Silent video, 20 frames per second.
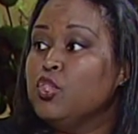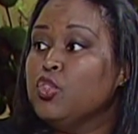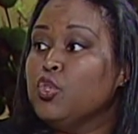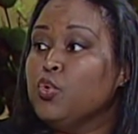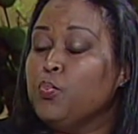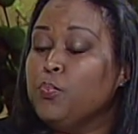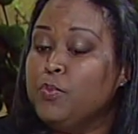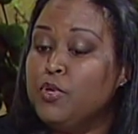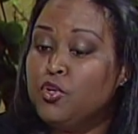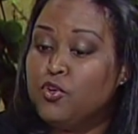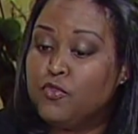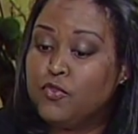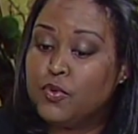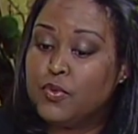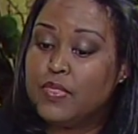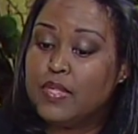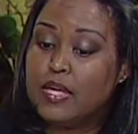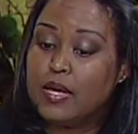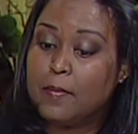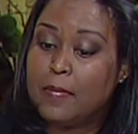The beautiful
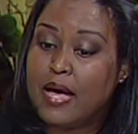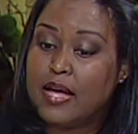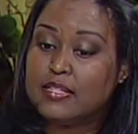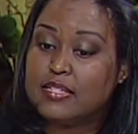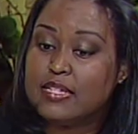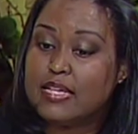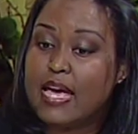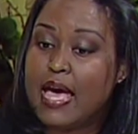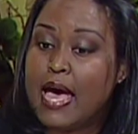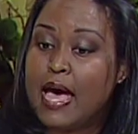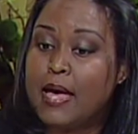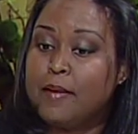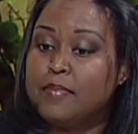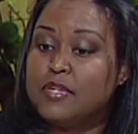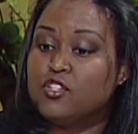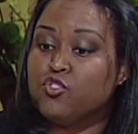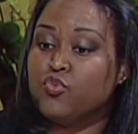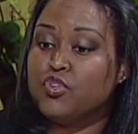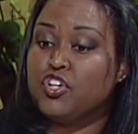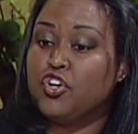thing about Dekalb
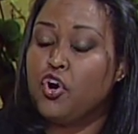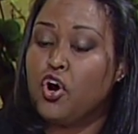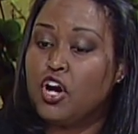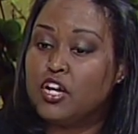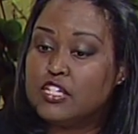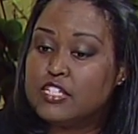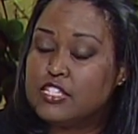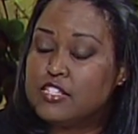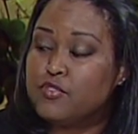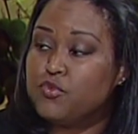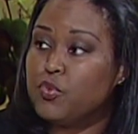is regardless